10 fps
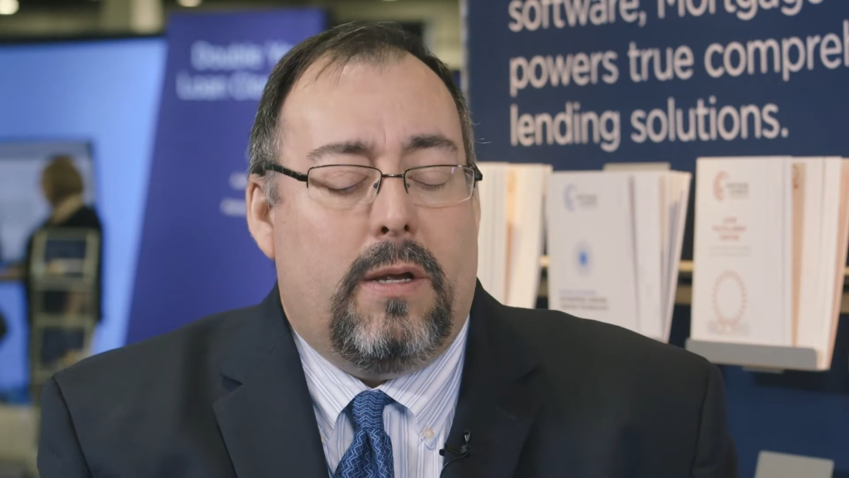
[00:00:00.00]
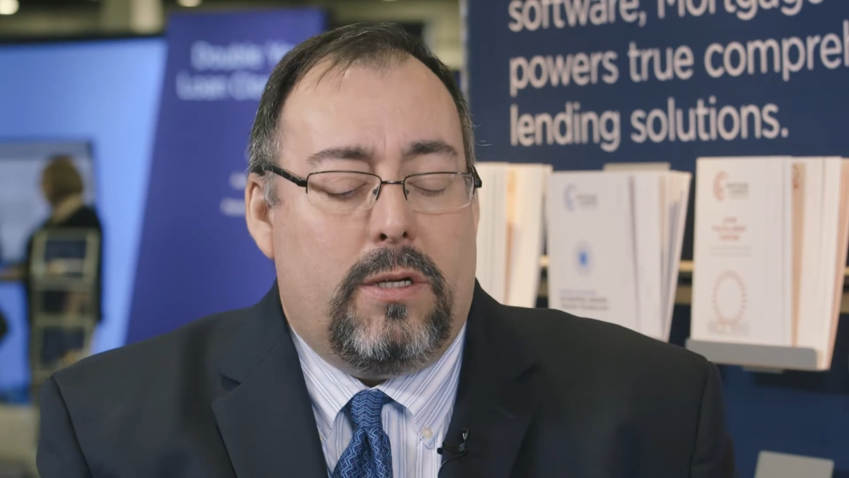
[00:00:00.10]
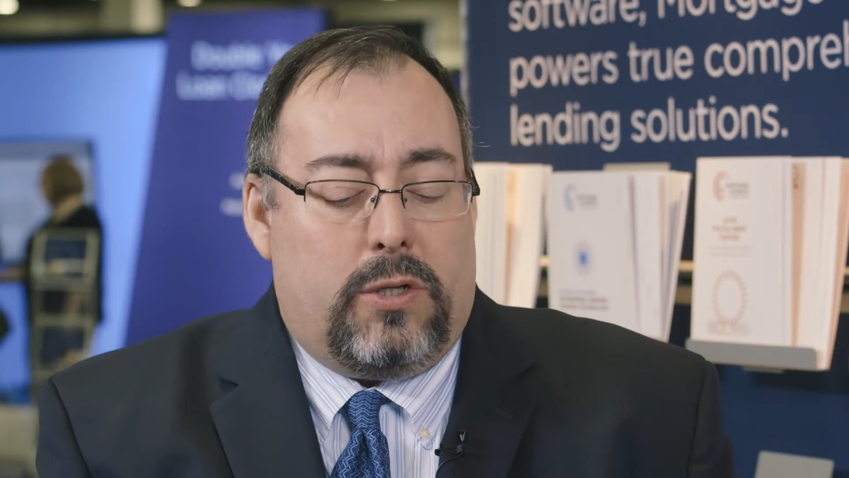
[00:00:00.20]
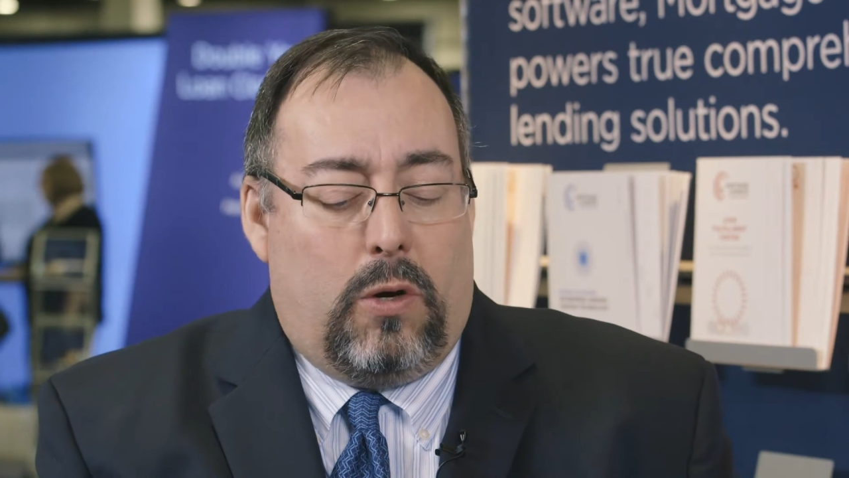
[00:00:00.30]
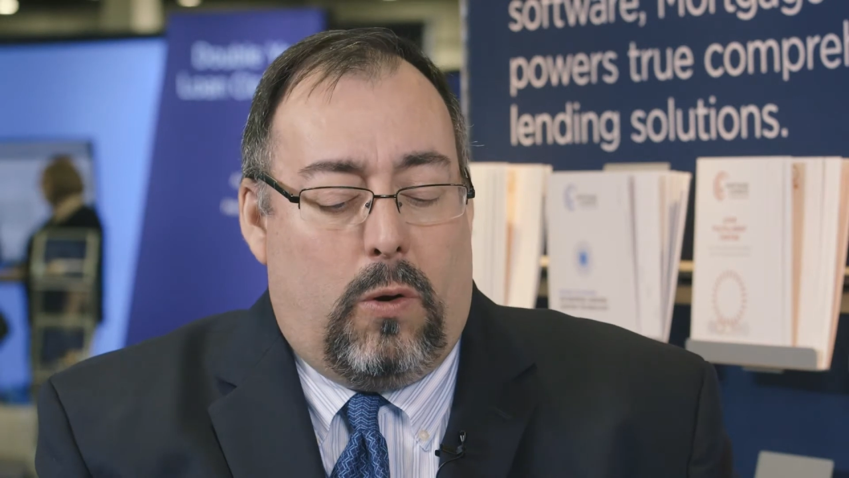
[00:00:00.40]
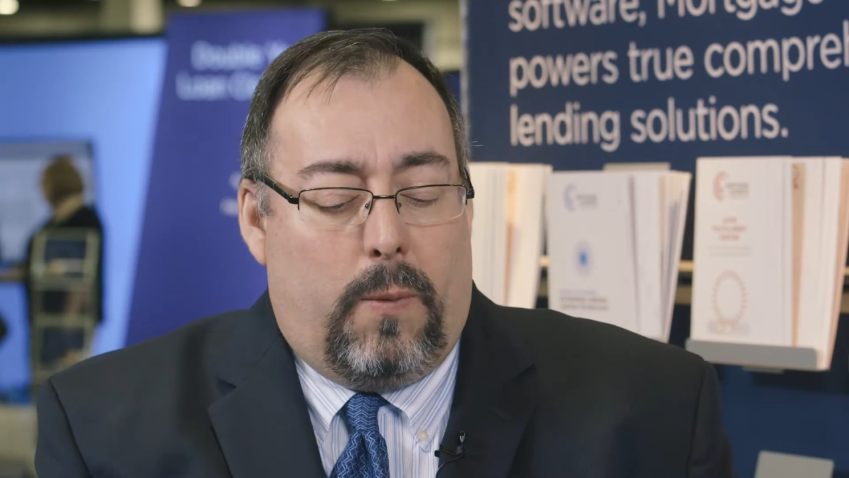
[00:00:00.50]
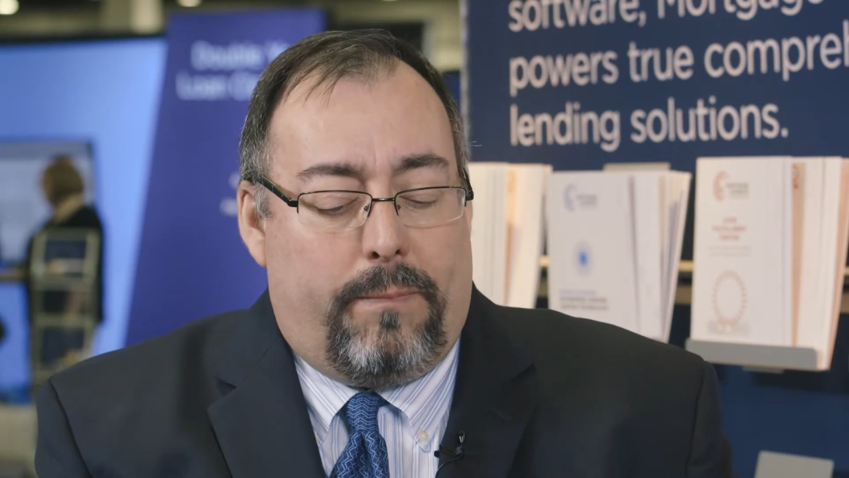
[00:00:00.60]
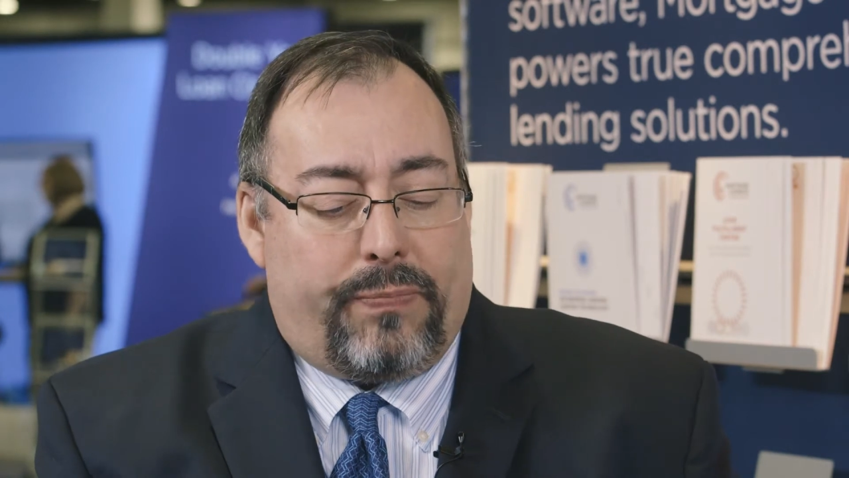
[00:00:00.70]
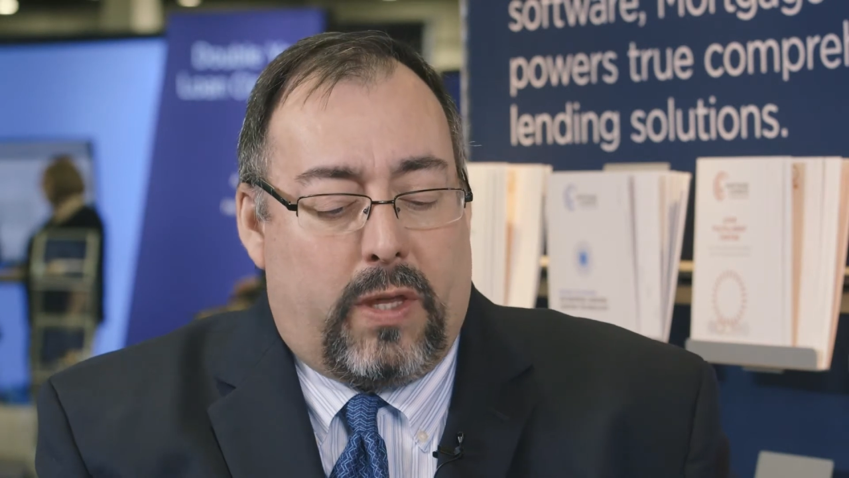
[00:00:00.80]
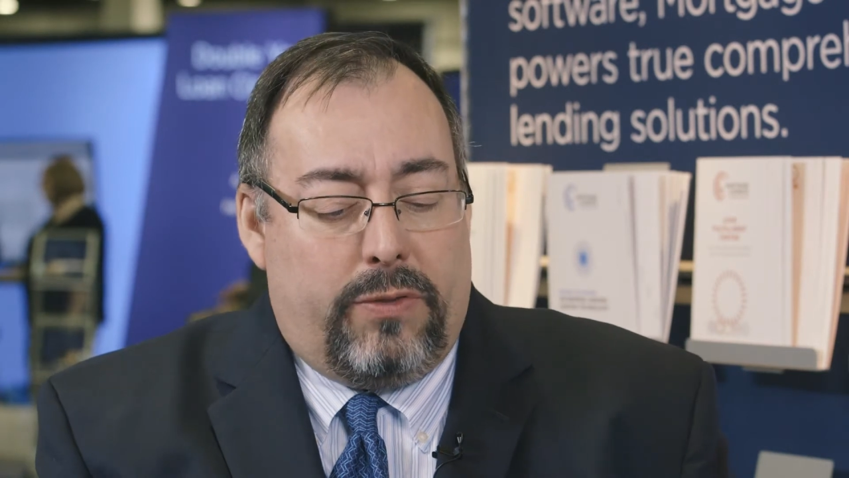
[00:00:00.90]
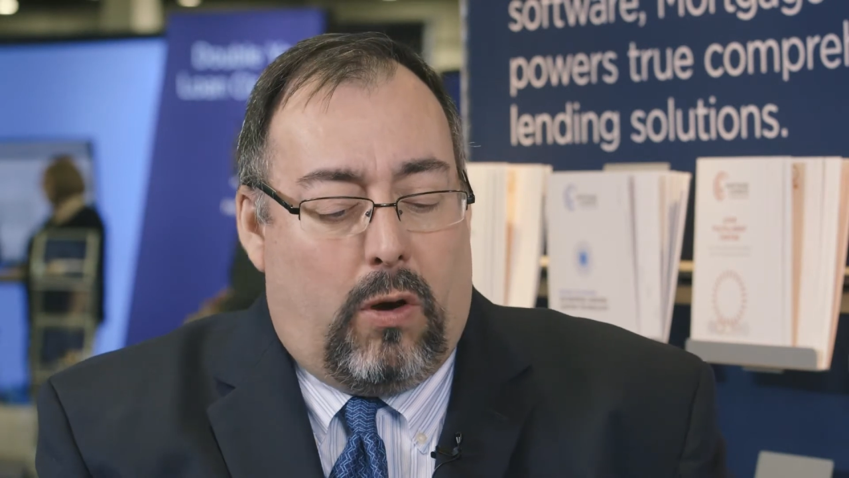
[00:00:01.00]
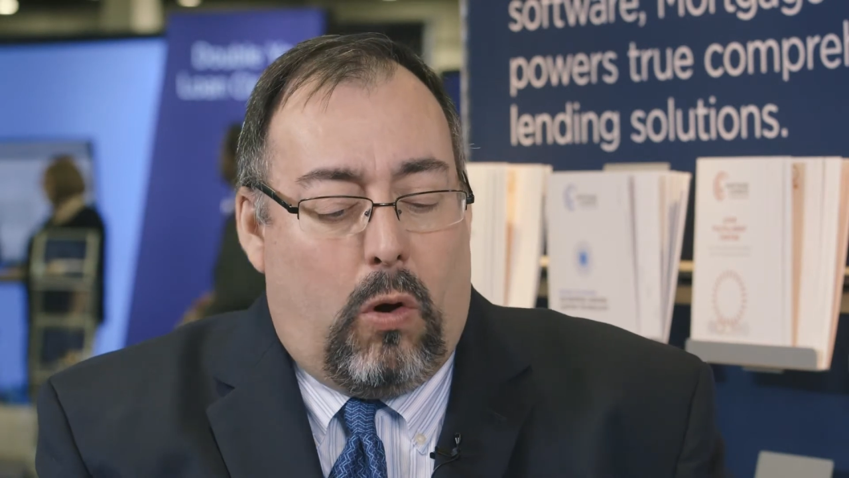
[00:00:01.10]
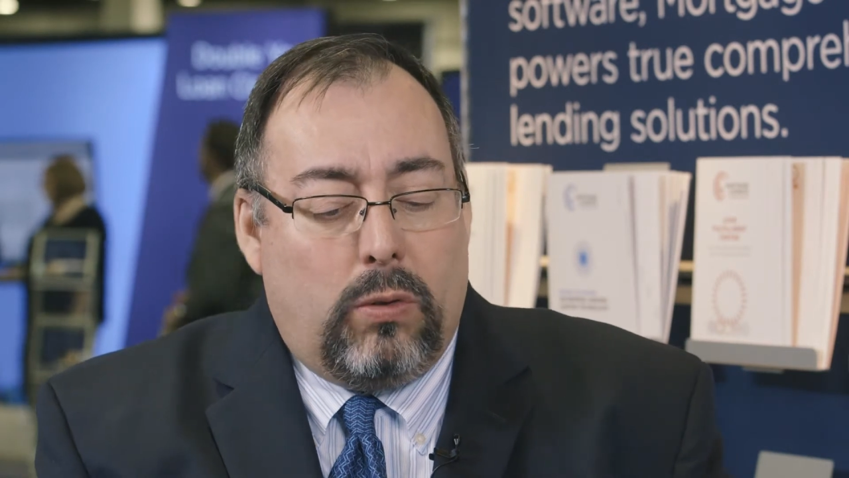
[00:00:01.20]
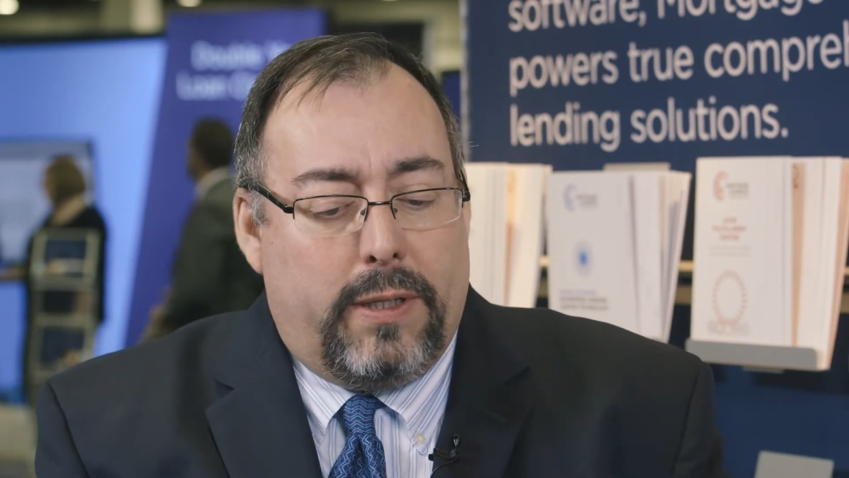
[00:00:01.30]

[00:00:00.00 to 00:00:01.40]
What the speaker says: So the whole